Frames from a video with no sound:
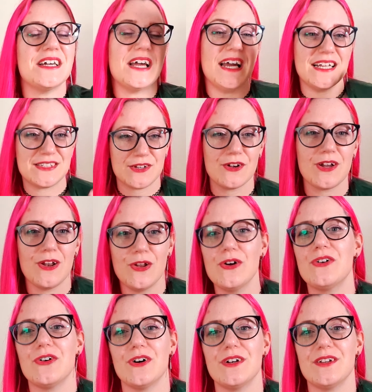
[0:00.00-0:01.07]
it's going to
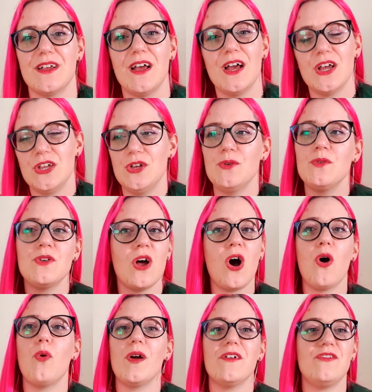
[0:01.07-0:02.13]
look good. You
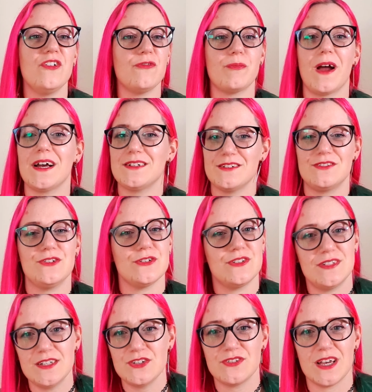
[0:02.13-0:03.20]
know, if you've practiced your
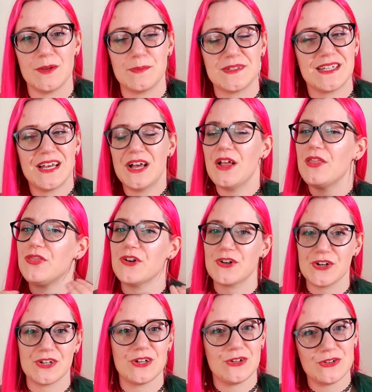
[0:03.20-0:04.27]
C shapes, they're
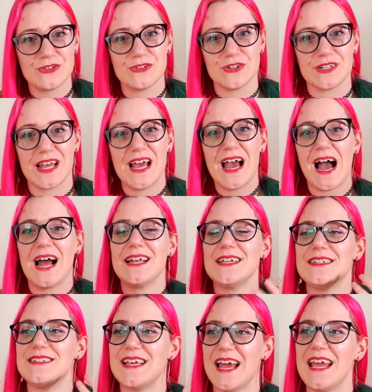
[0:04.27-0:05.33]
going to look good. And
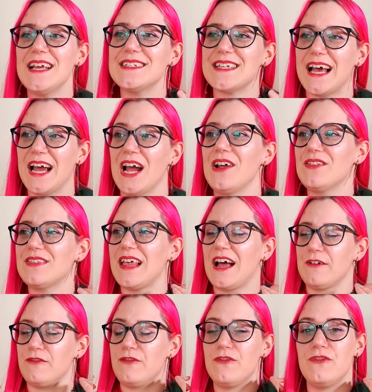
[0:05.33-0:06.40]
it takes out
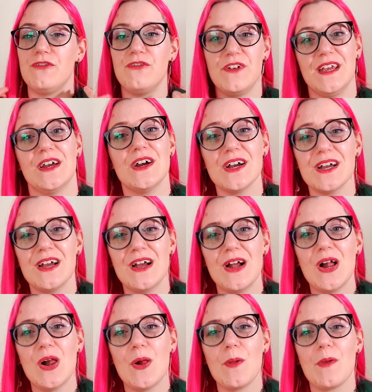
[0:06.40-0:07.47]
that fear,
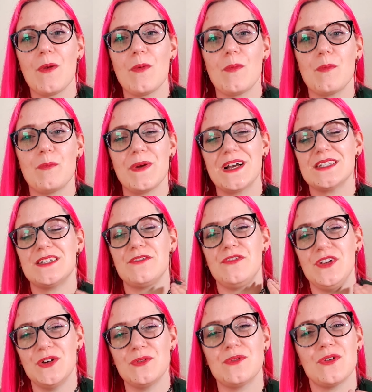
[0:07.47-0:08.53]
because if
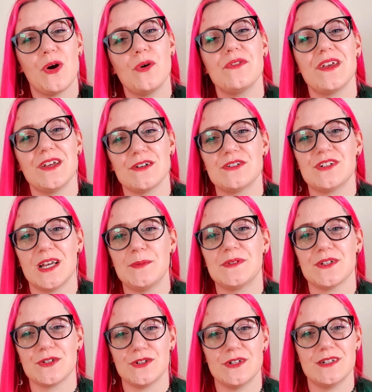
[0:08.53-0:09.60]
you know that your shapes
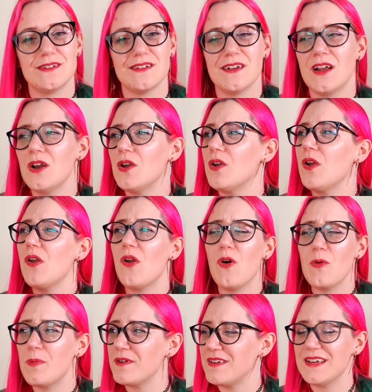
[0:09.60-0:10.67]
are good,
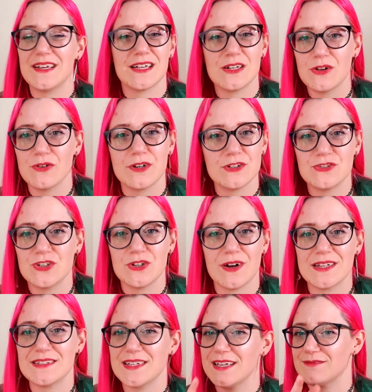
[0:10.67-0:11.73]
nobody can look at you
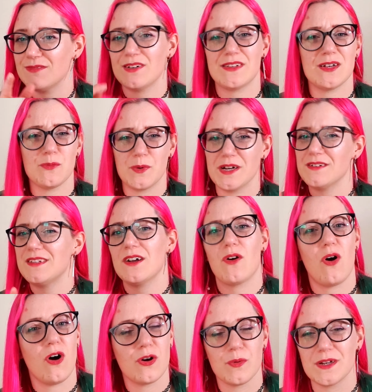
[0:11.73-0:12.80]
and say, no, they're weird, they're
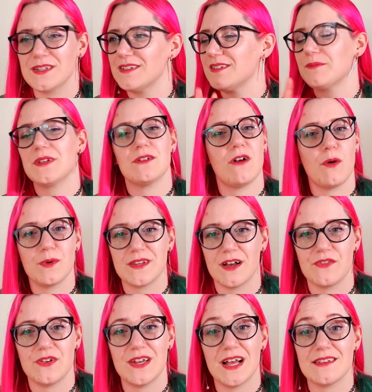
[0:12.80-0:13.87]
awkward, there's something wrong with how
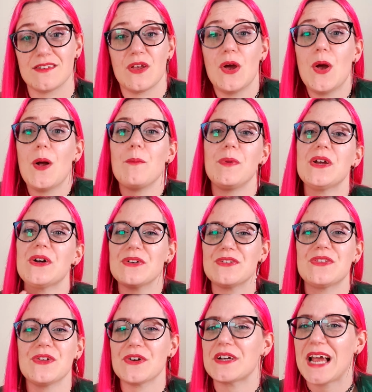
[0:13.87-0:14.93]
they dance, because
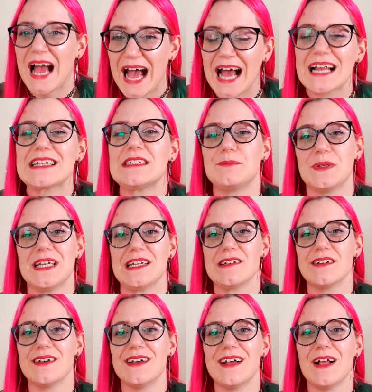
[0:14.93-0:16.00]
there can't be.
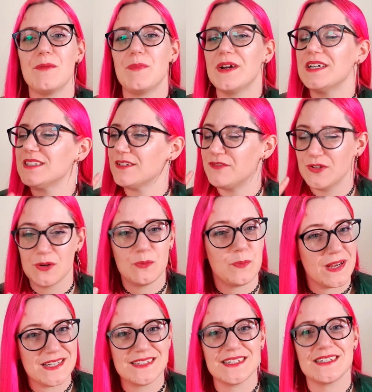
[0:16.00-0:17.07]
Because if your
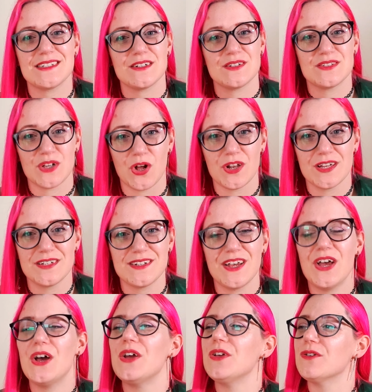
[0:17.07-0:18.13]
basics are solid,
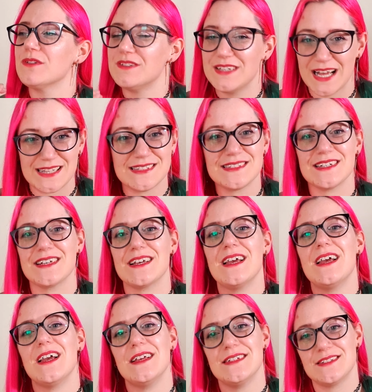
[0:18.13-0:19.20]
your dancing
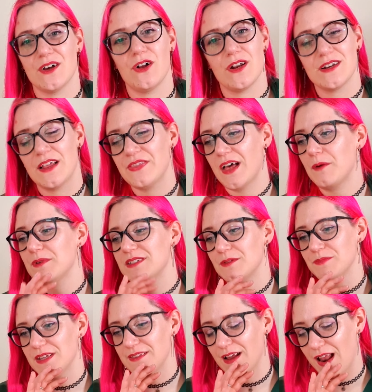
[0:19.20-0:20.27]
is solid. And that was
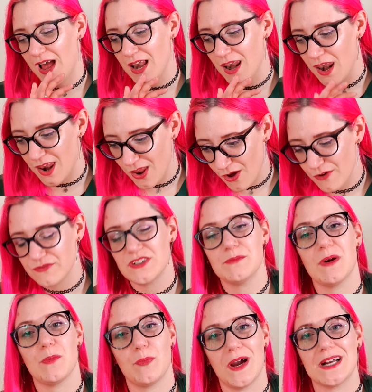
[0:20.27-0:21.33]
something that I loved
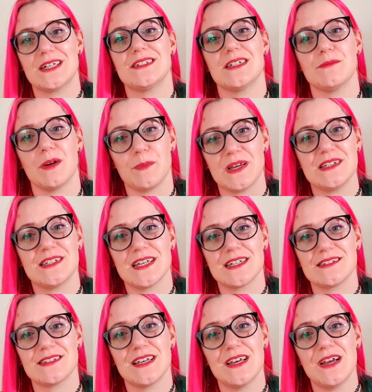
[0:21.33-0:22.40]
about practicing my
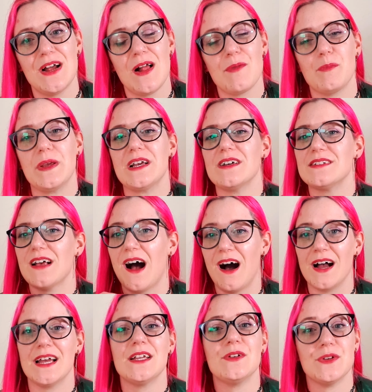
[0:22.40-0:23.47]
basics, because
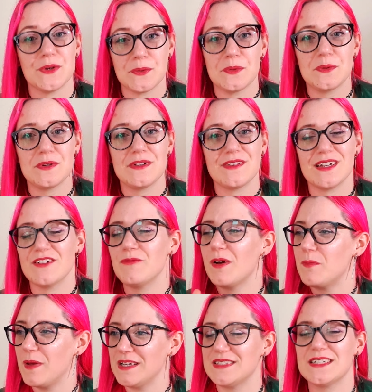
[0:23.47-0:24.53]
I knew that if my
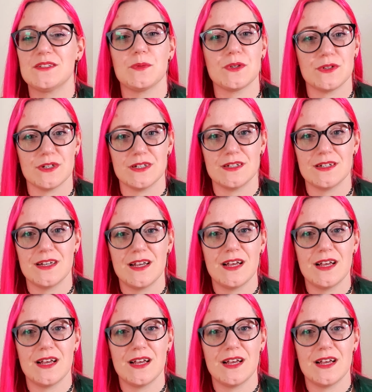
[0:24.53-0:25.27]
basics were good,